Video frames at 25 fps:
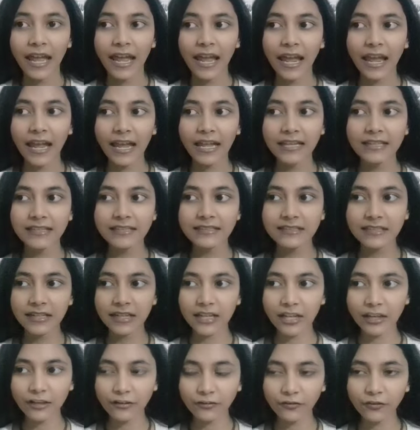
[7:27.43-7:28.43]
And
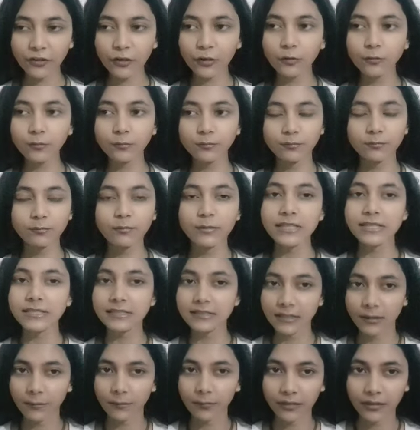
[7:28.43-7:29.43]
if you miss
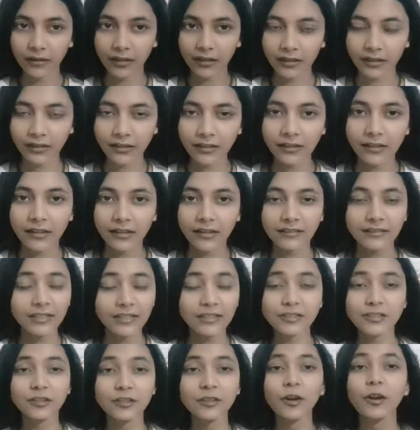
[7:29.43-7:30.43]
something,
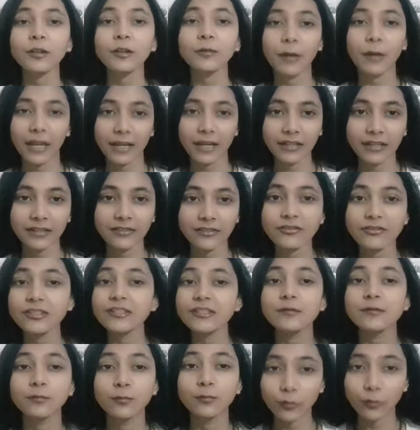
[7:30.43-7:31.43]
then do not panic,
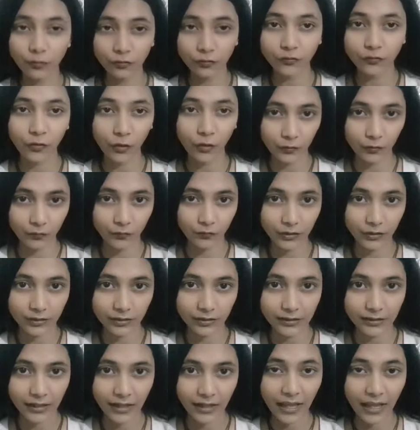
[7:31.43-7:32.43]
just move forward.
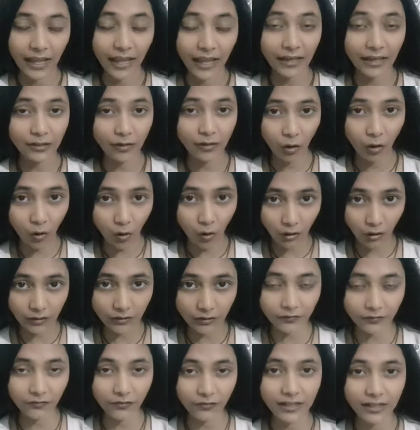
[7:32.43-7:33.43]
And
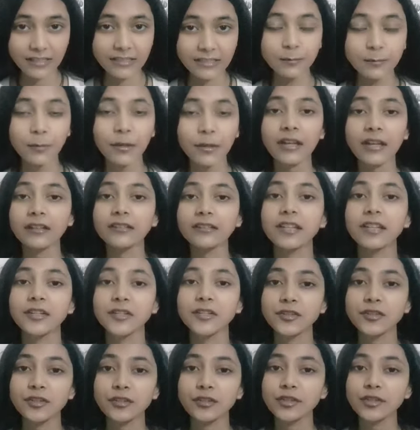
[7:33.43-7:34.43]
always pay
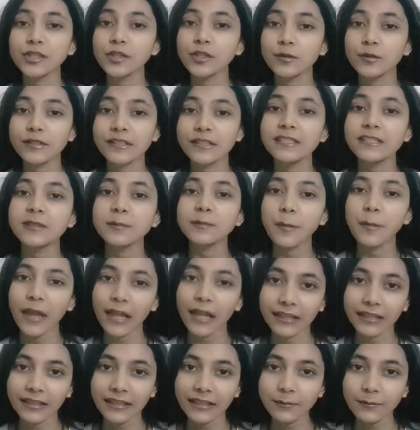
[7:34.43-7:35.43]
attention to the
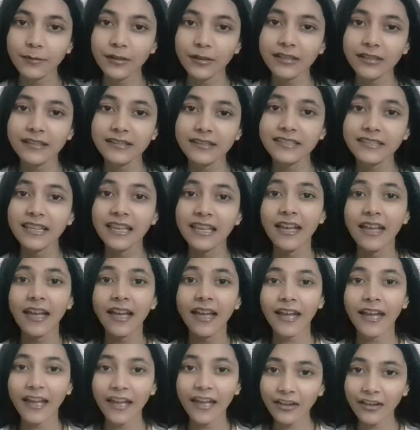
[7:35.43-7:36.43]
spelling, because
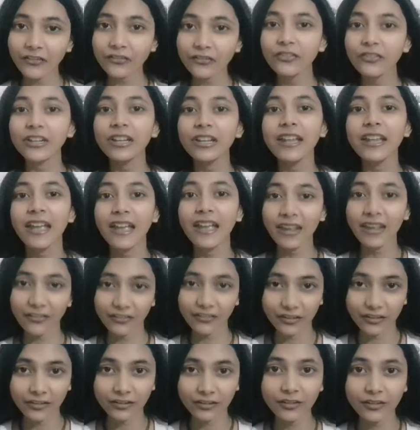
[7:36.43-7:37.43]
every
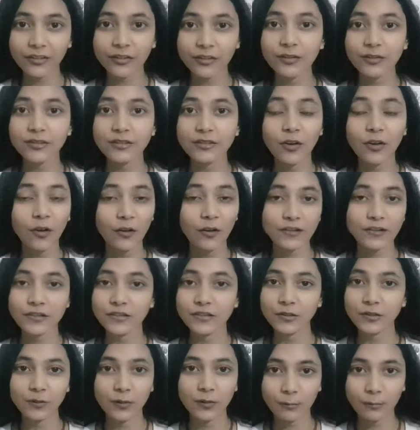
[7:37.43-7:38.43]
error could
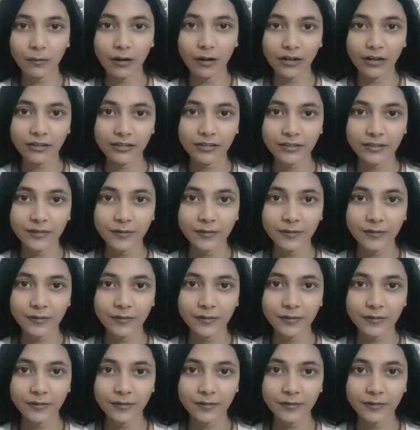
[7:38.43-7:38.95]
cost you a mark.